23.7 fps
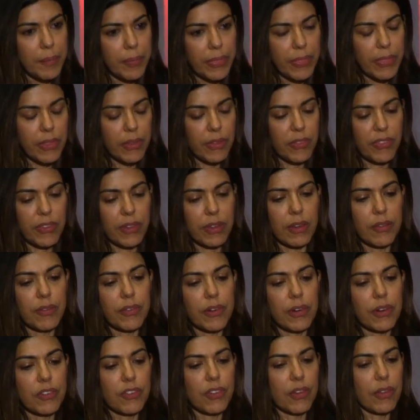this
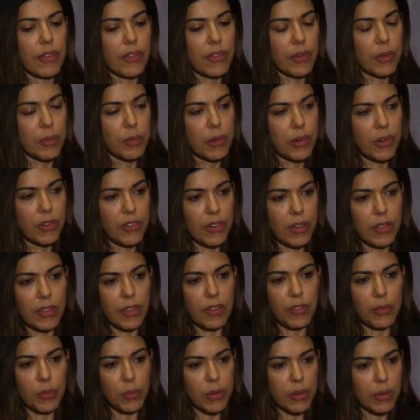convergence or merging
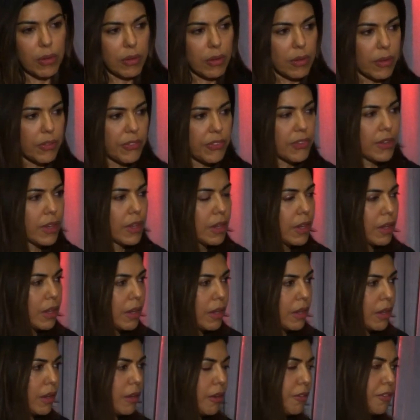these worlds
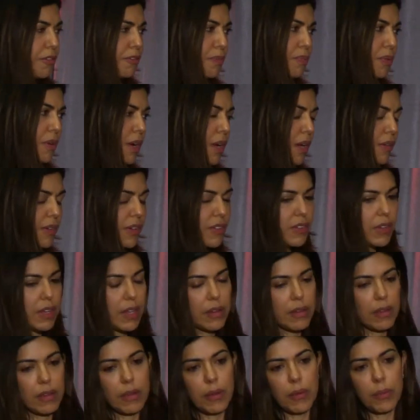of private
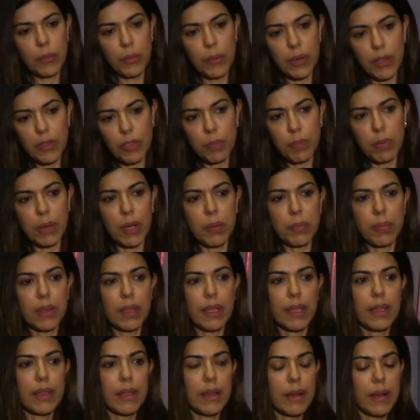data with
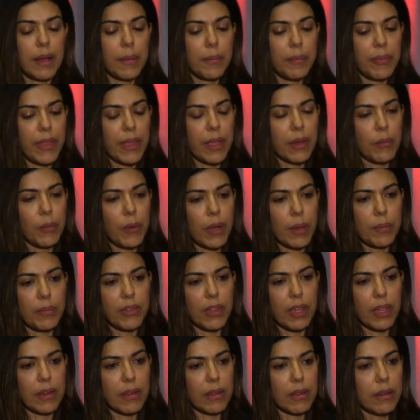public and web
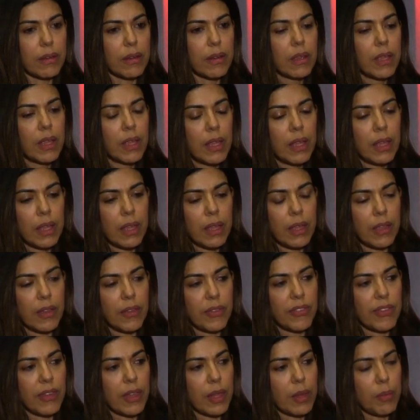data
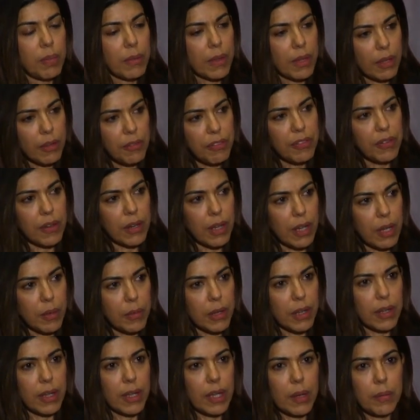is a big
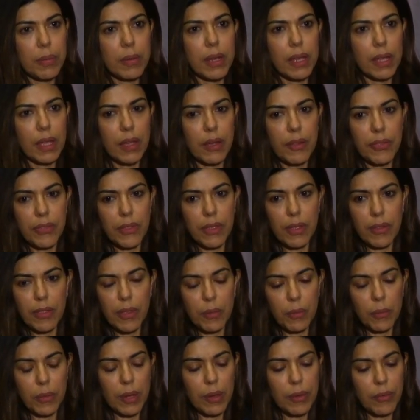phenomena happening out there
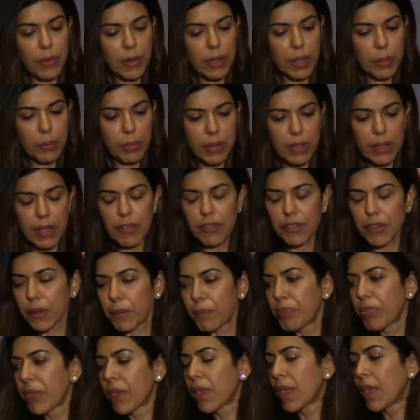that we really believe
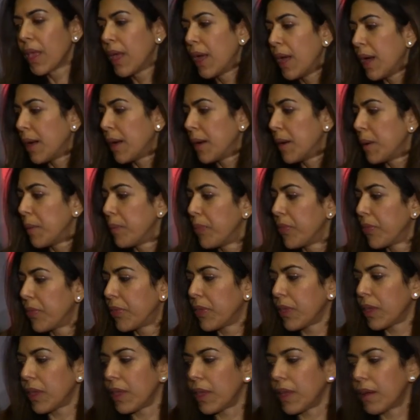in.
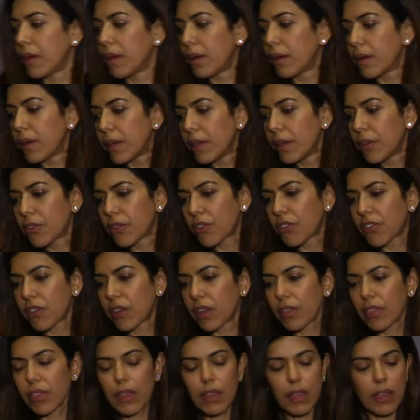The
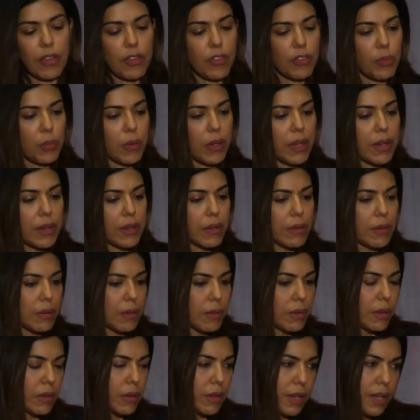interesting thing is when
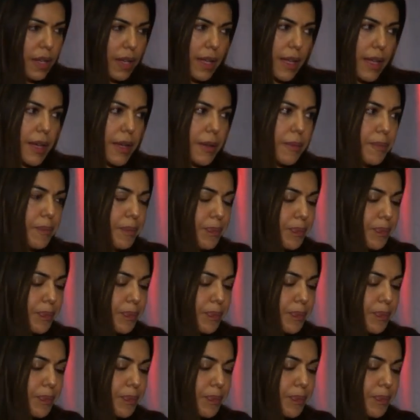you look at